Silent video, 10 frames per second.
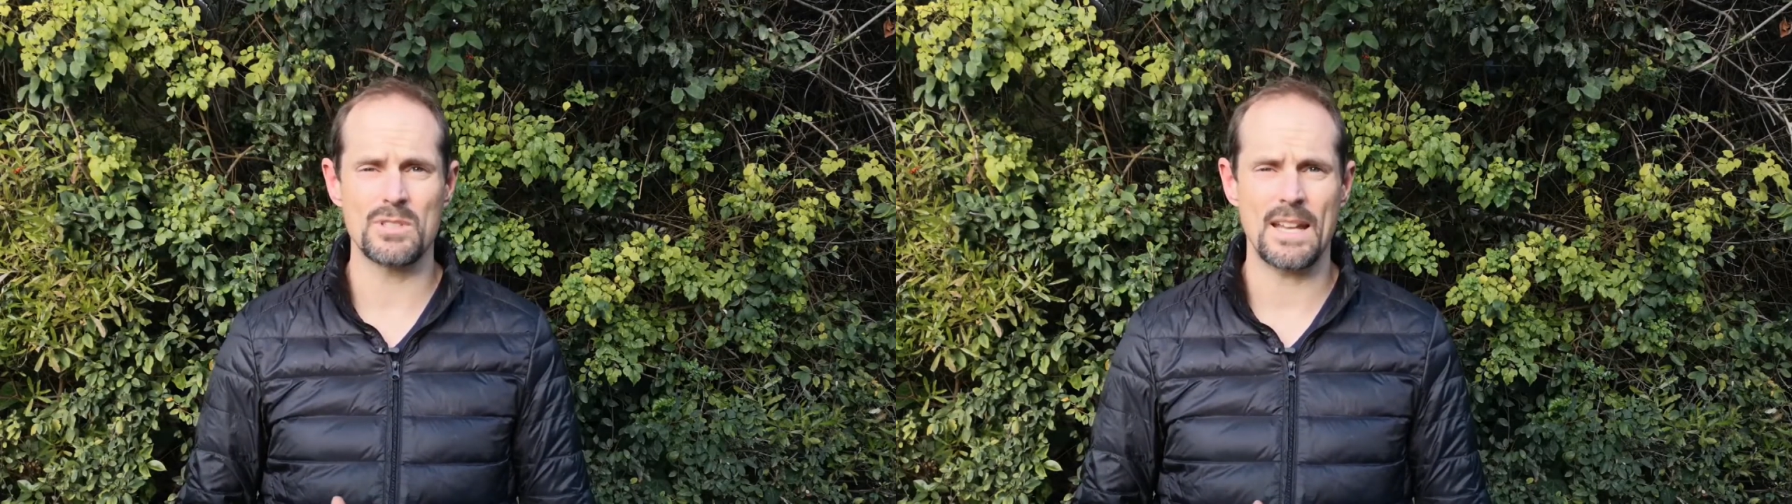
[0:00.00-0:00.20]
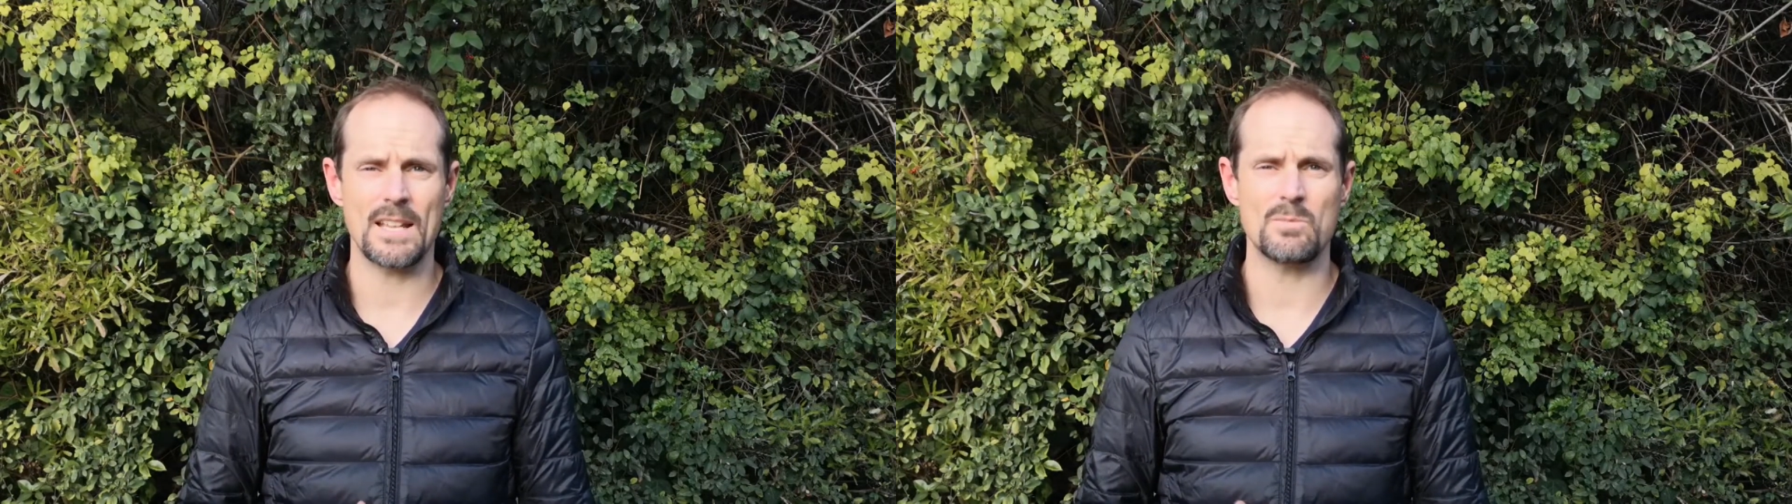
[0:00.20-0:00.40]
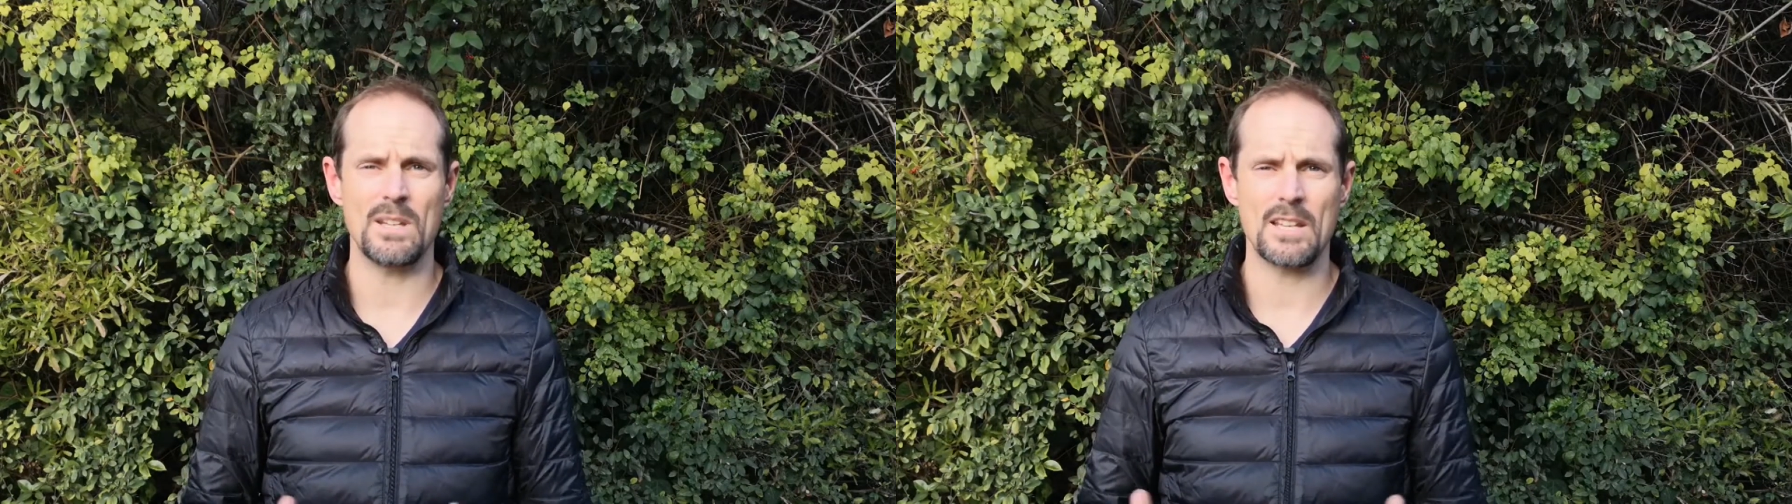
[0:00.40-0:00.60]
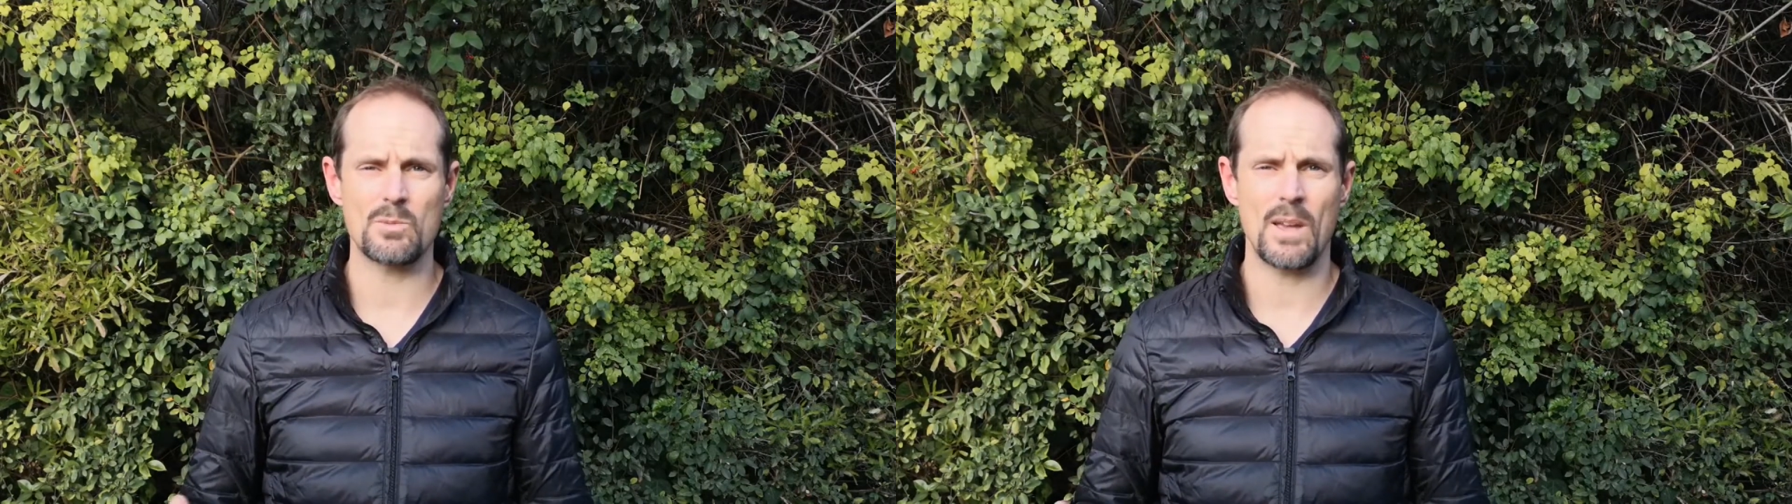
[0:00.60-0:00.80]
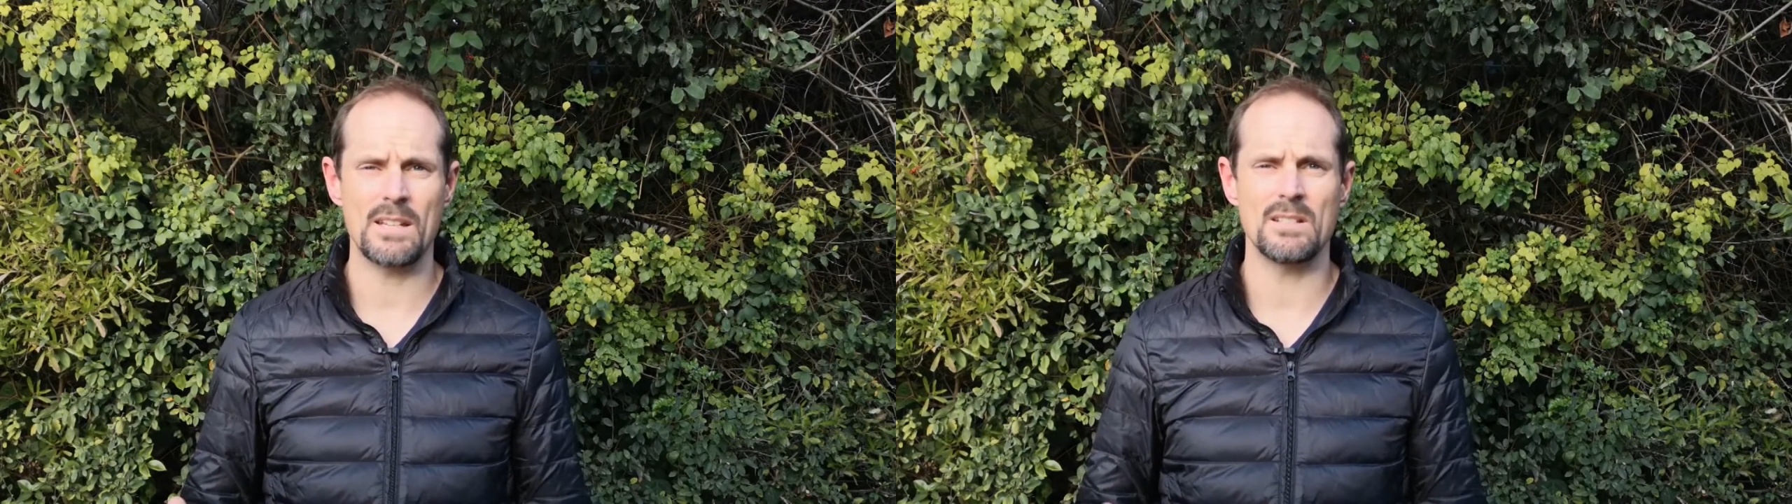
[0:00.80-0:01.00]
that has been
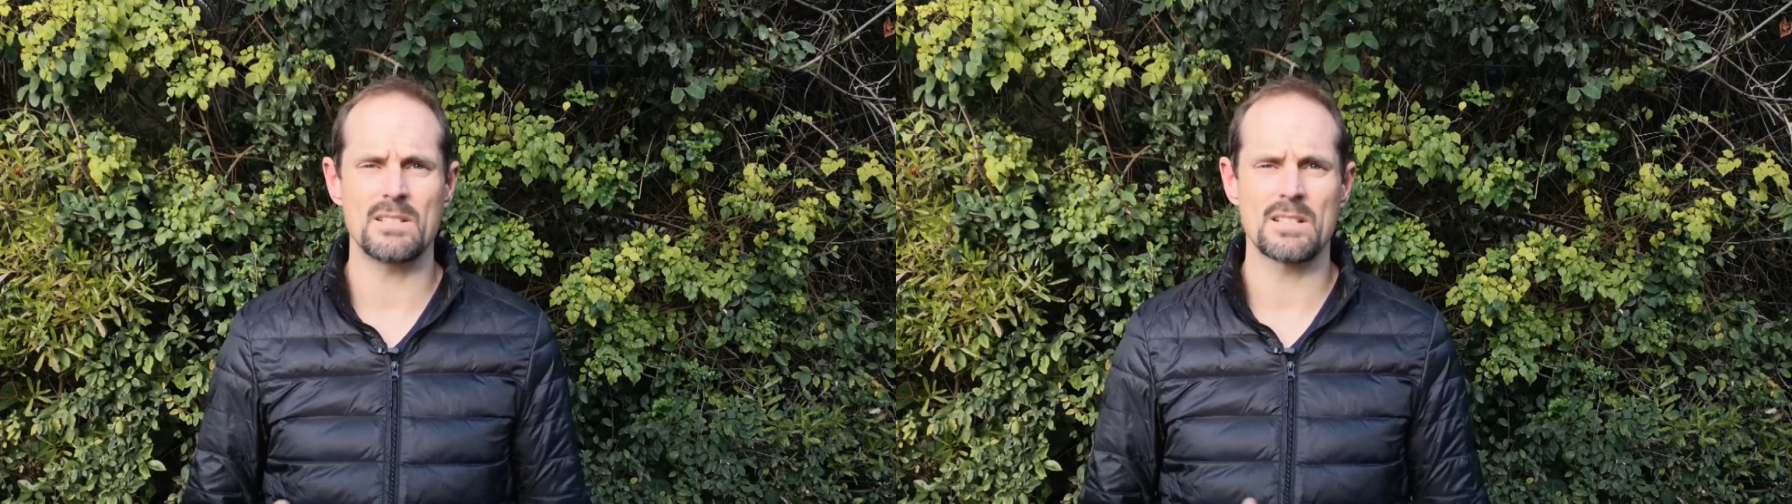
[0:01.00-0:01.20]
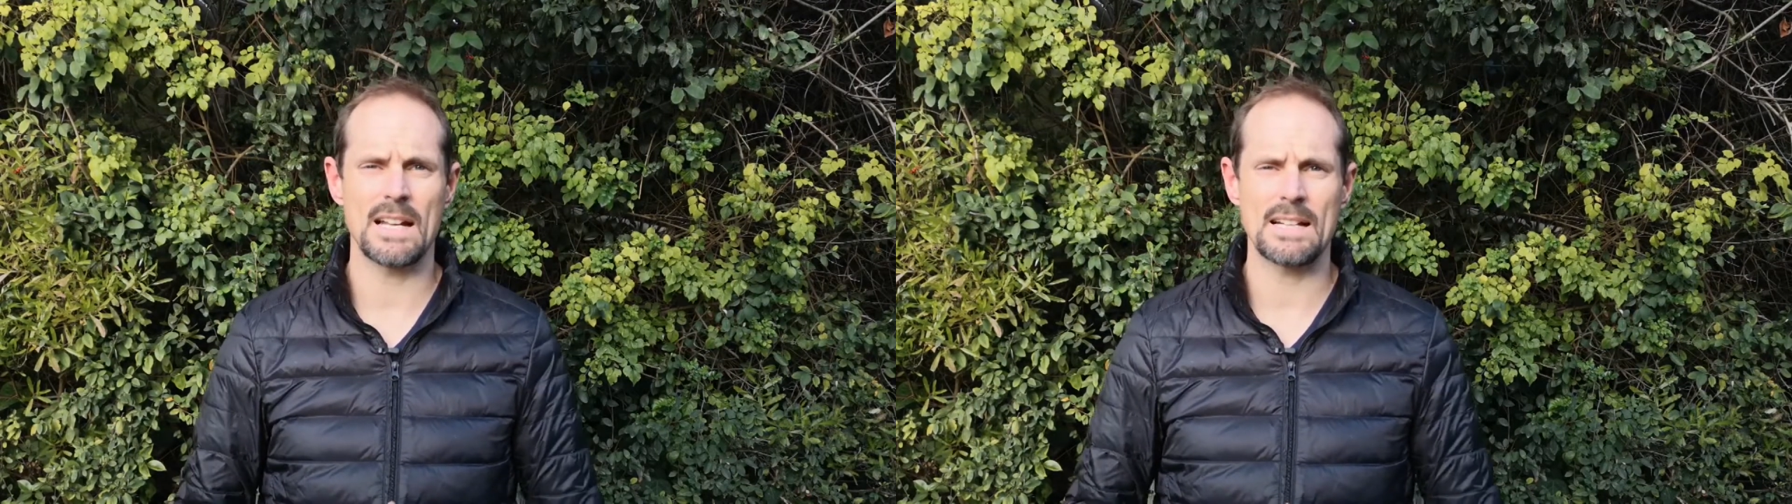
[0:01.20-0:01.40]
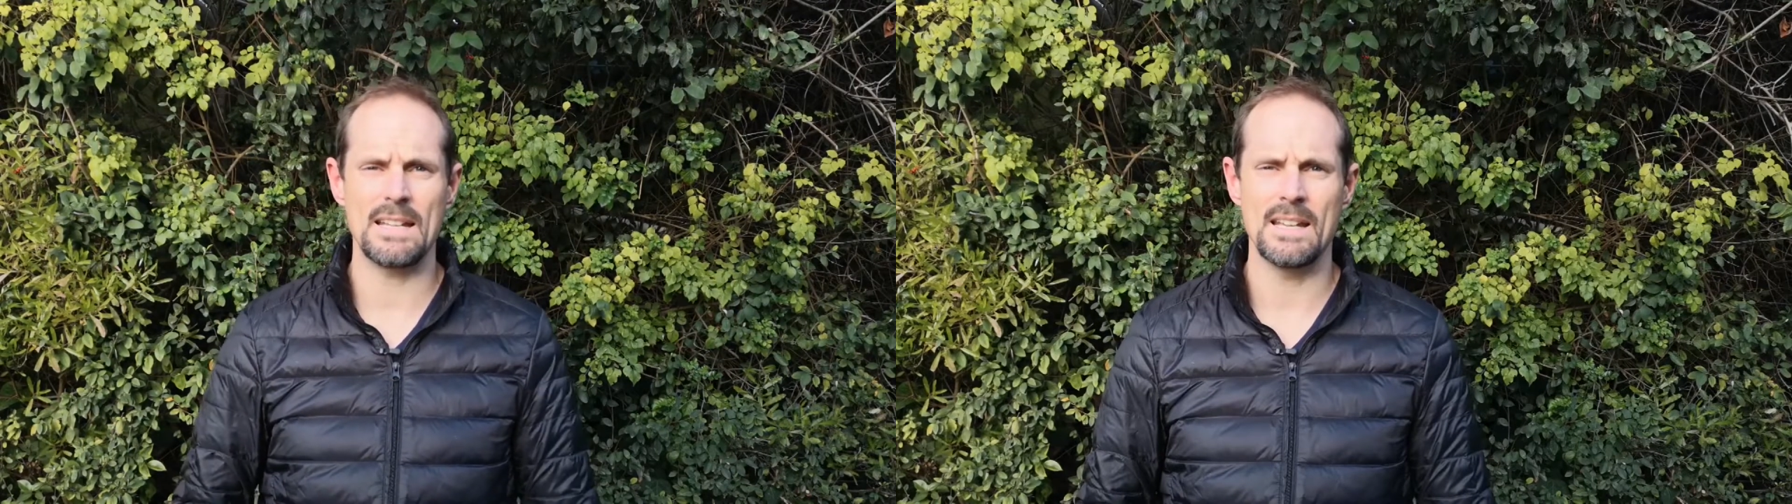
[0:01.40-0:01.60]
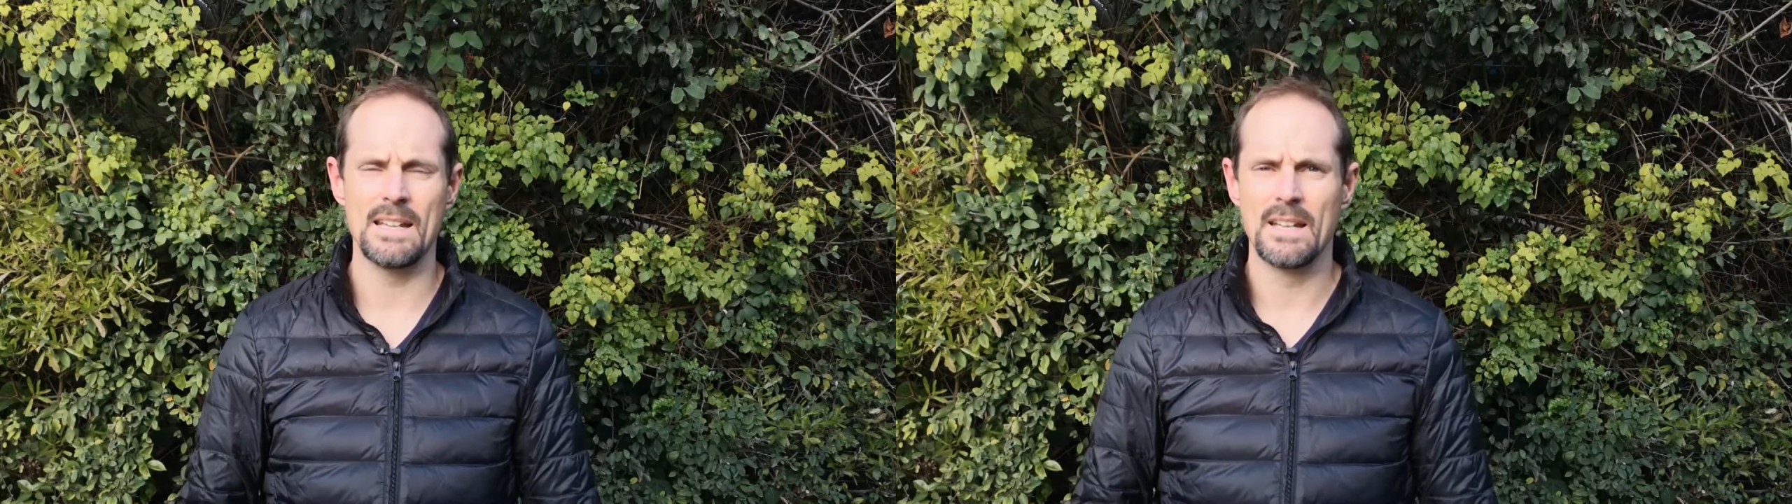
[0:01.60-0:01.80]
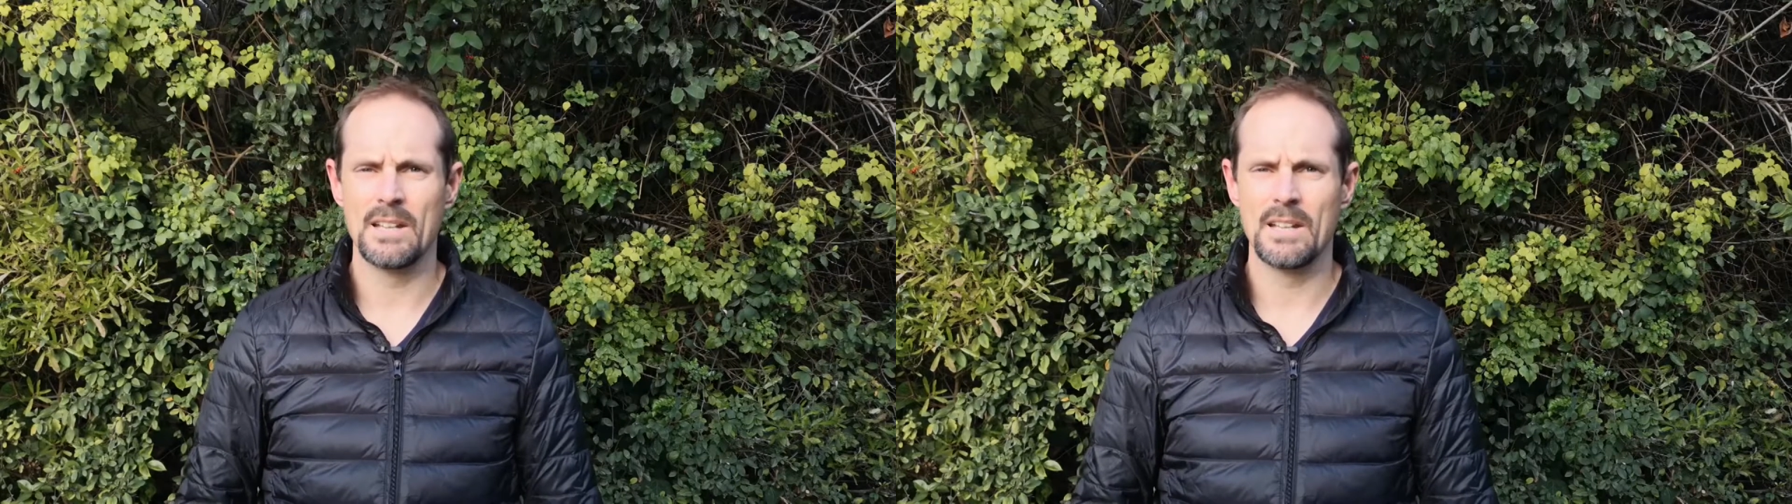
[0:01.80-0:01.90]
expanded slightly